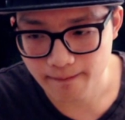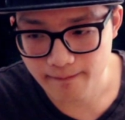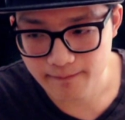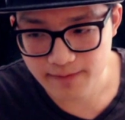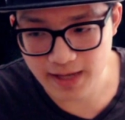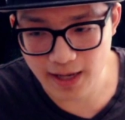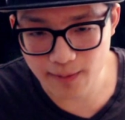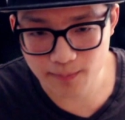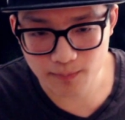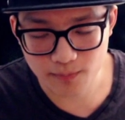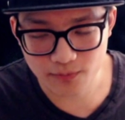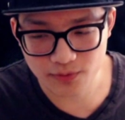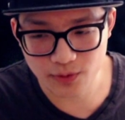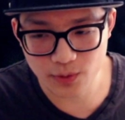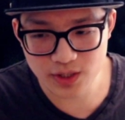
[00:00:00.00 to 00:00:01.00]
Yeah,
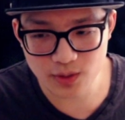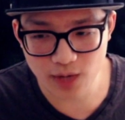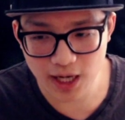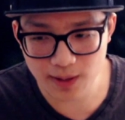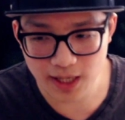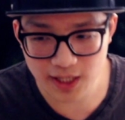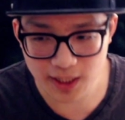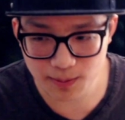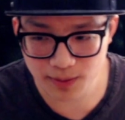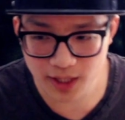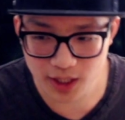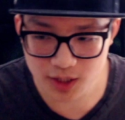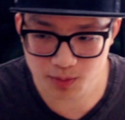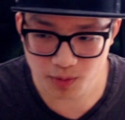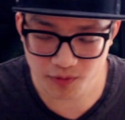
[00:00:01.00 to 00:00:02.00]
the reason why endgame
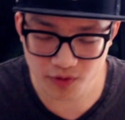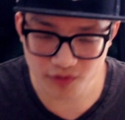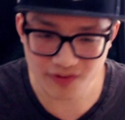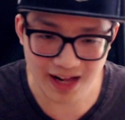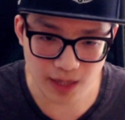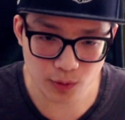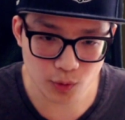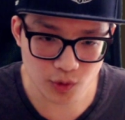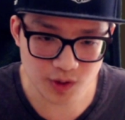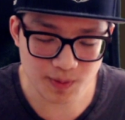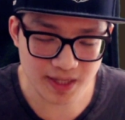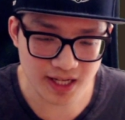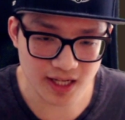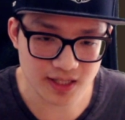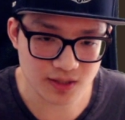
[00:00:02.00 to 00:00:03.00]
players prefer Vaunt runes
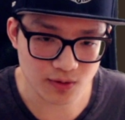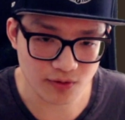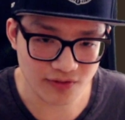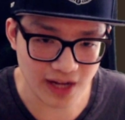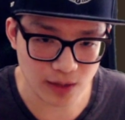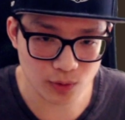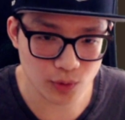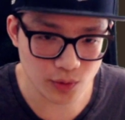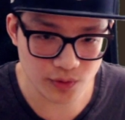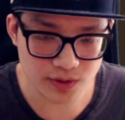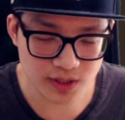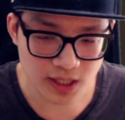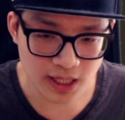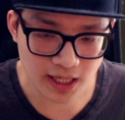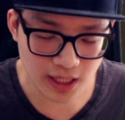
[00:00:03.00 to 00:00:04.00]
because Vaunt
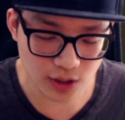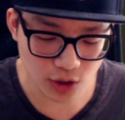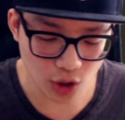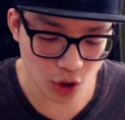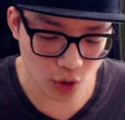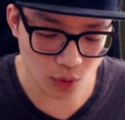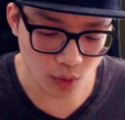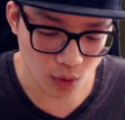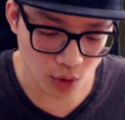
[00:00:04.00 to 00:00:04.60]
runes can go